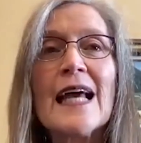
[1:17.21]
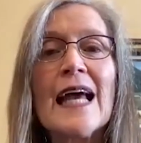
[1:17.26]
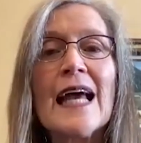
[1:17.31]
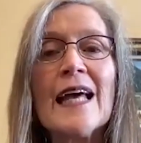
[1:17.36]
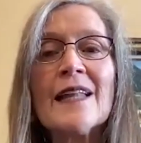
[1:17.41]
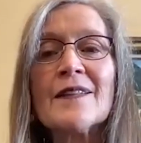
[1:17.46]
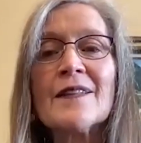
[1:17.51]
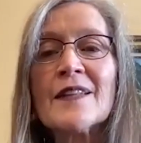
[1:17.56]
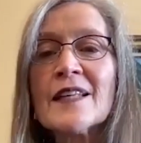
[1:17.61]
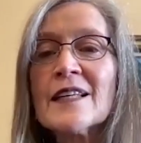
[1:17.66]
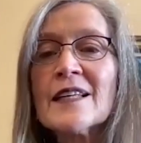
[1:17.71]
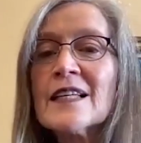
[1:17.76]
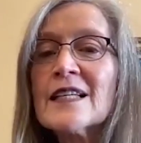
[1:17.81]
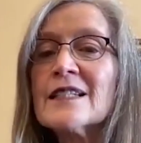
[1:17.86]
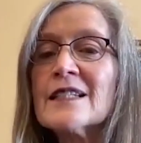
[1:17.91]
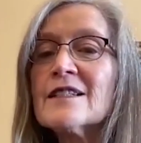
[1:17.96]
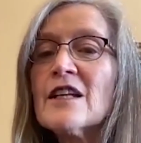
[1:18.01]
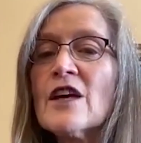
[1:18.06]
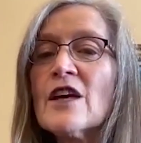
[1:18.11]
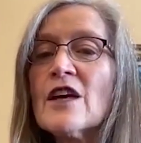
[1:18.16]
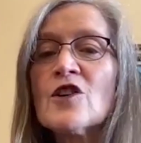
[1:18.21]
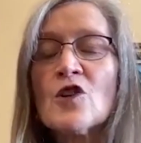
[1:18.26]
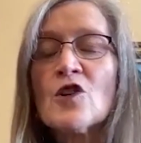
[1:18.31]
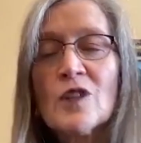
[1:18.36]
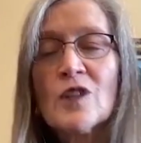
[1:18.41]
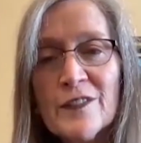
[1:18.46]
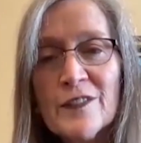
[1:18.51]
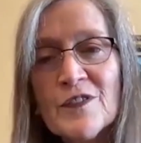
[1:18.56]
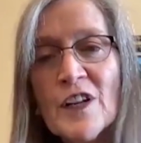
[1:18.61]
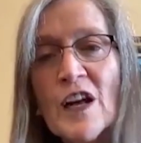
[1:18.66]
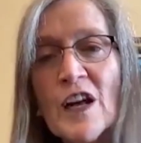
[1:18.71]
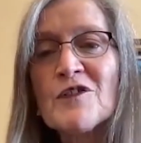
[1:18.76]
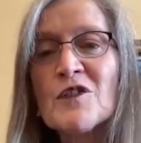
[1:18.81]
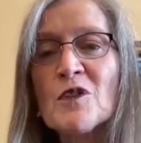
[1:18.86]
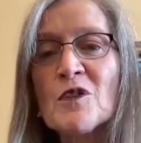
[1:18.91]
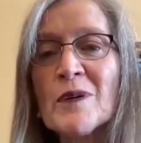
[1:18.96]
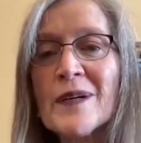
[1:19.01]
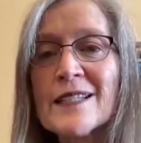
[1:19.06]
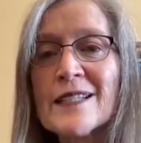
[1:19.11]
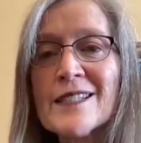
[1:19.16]
and then you lived off
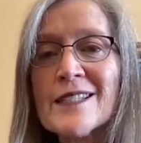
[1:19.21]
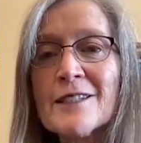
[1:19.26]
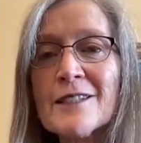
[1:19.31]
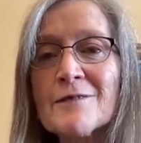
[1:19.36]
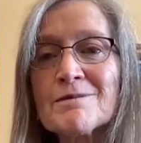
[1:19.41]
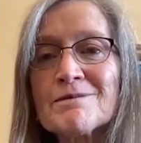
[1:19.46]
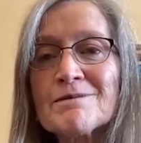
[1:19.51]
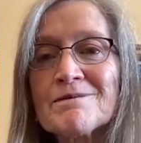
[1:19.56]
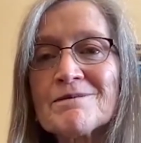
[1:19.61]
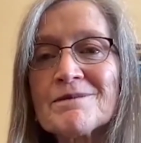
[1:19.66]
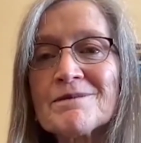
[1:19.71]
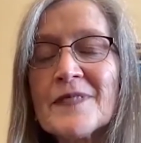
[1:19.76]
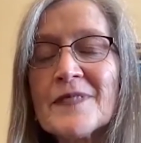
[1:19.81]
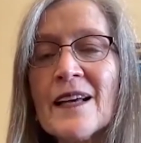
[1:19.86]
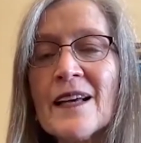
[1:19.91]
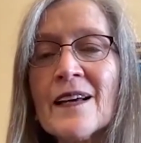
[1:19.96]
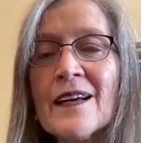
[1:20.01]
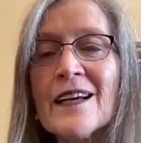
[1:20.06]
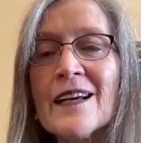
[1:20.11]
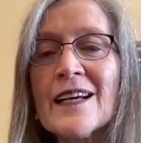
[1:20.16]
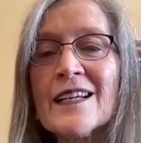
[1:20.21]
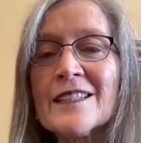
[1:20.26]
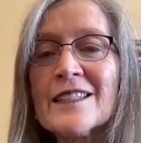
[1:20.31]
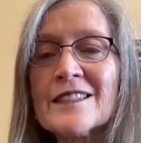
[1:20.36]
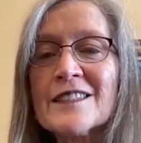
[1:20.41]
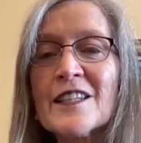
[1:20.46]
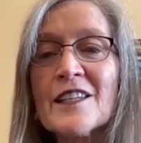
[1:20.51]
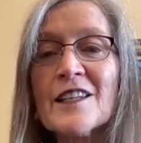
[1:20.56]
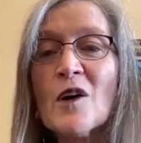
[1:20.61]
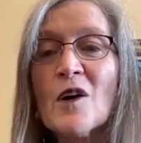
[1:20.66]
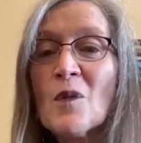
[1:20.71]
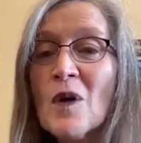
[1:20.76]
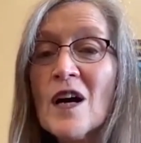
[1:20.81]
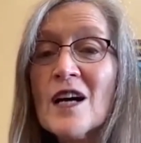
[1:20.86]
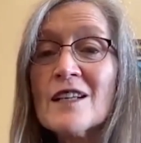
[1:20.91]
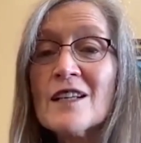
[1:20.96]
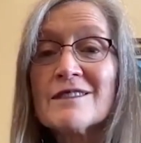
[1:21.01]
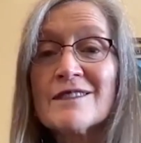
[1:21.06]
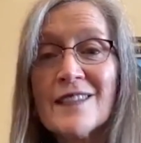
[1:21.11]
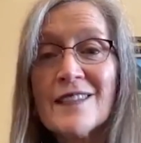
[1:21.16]
the rest. And you know
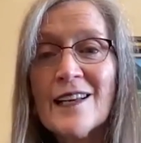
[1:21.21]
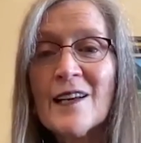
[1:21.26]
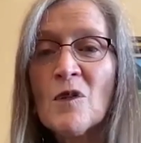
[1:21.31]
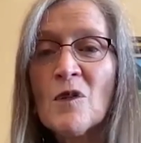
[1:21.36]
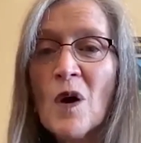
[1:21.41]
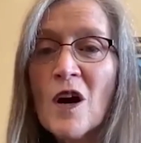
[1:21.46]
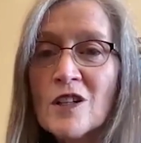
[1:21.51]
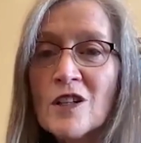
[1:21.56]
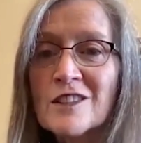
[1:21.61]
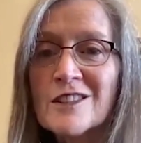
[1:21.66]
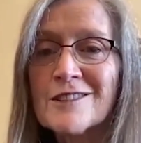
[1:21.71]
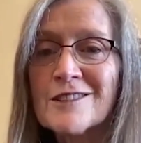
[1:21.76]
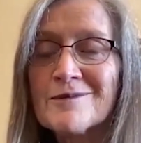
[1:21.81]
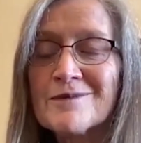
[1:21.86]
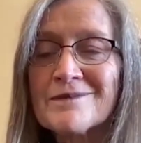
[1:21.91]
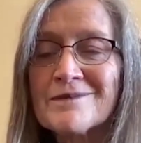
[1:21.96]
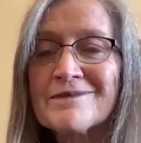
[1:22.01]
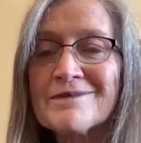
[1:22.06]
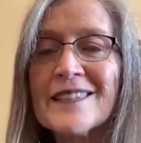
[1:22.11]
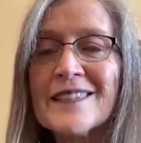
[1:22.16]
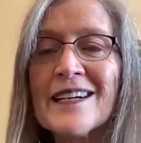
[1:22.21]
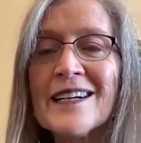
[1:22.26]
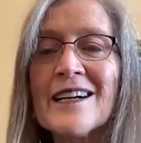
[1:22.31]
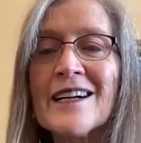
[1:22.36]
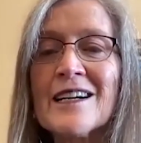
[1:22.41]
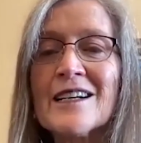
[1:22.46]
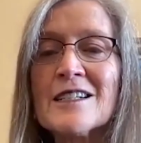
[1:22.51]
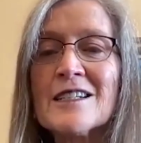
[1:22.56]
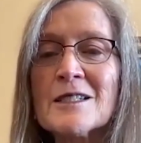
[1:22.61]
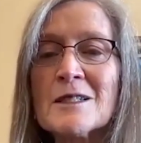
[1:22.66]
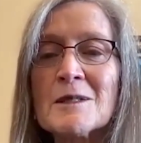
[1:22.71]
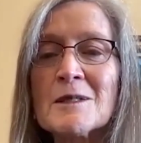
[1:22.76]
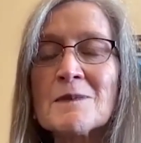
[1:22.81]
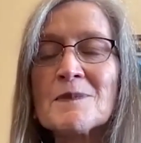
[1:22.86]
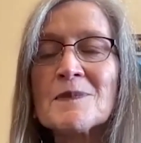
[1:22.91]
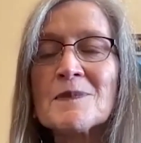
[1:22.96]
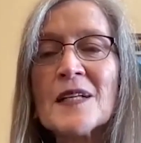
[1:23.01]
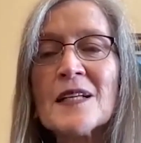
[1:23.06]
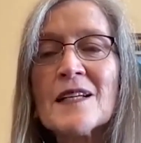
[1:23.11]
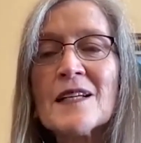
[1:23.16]
what? It worked. My
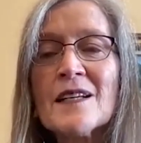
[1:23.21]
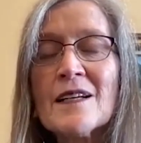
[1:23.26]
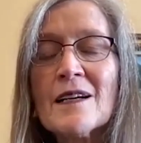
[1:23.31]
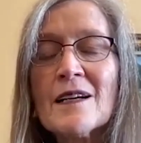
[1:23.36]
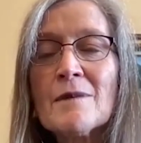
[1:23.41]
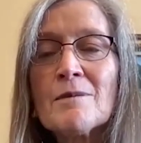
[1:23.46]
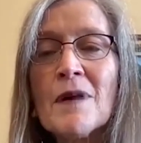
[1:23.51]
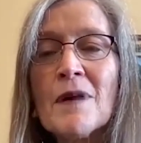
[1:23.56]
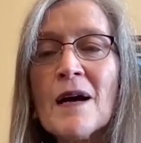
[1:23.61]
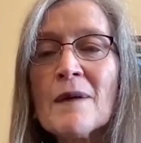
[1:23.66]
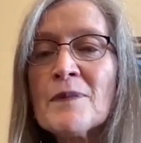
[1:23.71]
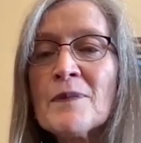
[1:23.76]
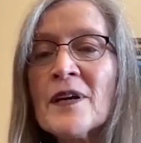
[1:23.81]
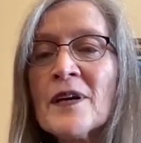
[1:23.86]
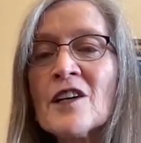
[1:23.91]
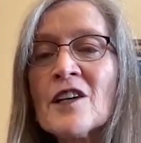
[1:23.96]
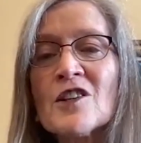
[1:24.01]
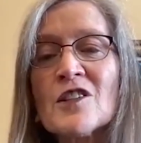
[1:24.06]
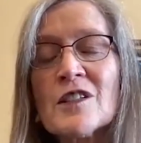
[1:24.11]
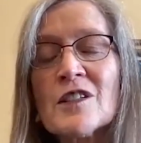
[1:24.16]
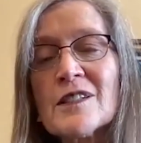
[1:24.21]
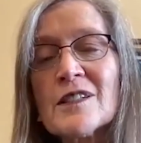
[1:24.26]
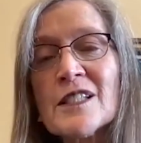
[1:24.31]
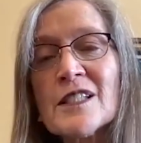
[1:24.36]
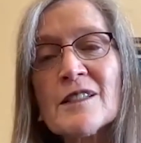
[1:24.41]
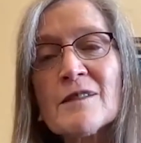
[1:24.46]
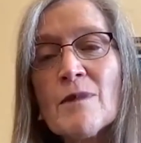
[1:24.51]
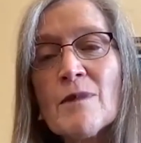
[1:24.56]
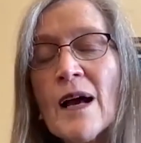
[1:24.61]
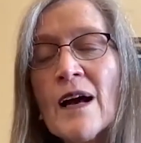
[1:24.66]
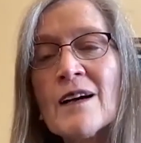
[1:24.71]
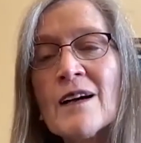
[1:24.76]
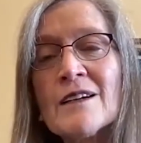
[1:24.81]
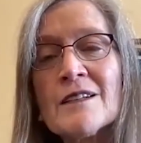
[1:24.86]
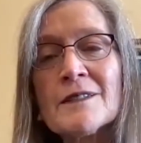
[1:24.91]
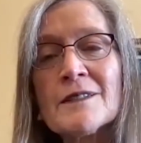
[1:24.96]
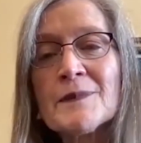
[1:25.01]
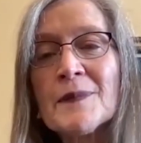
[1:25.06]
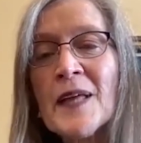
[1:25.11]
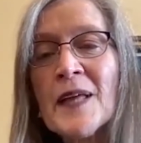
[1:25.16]
parents
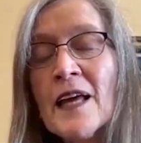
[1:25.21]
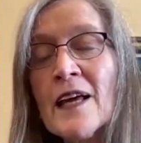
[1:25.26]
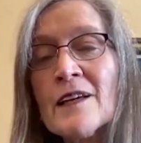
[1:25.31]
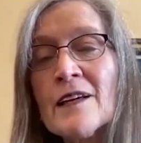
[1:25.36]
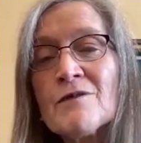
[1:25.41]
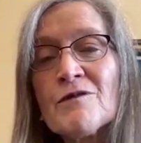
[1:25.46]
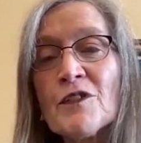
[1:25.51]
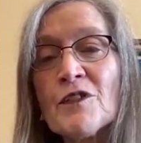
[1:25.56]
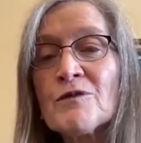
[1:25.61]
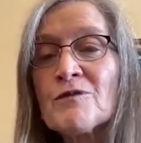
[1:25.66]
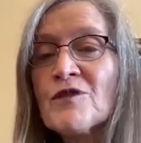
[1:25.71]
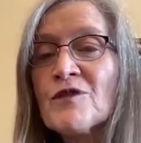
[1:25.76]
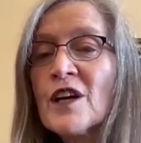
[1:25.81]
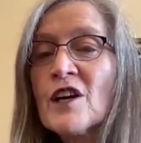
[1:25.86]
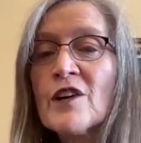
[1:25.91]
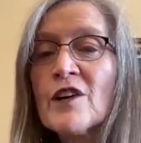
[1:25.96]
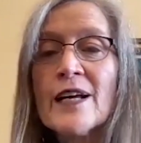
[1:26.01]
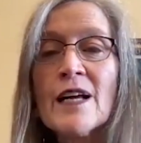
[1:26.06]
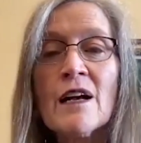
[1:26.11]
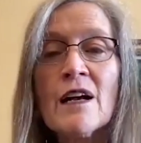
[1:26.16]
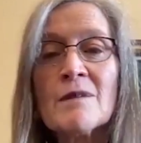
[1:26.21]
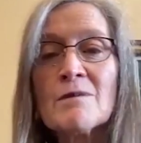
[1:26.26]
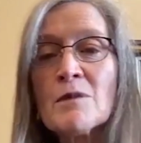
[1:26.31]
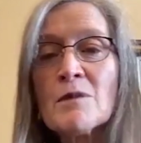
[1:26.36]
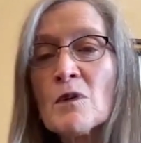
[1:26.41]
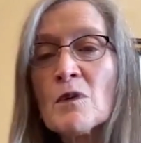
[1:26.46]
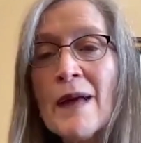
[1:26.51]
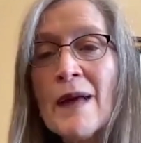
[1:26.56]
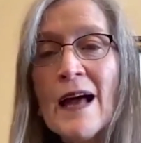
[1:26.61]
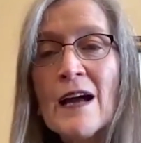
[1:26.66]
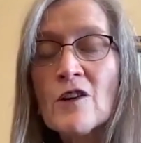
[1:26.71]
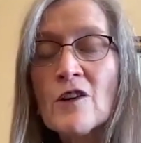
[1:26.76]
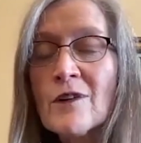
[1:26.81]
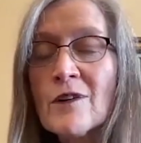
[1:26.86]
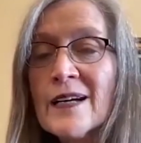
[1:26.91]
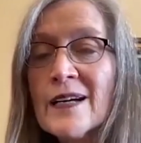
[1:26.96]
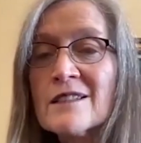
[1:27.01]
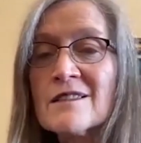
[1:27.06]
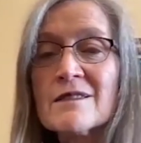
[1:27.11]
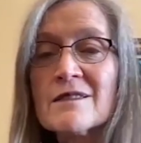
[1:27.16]
came from very humble
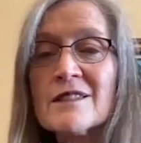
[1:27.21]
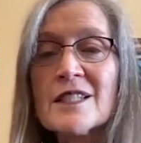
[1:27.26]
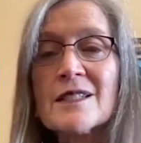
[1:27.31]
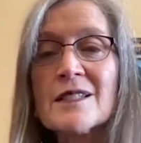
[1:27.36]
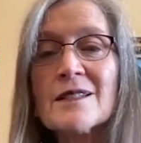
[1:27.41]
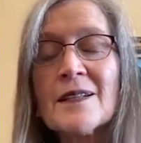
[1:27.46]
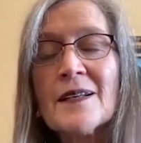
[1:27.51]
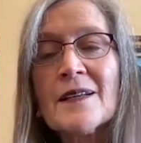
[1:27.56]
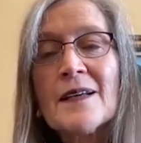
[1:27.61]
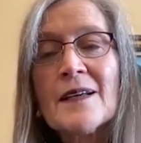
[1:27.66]
backgrounds.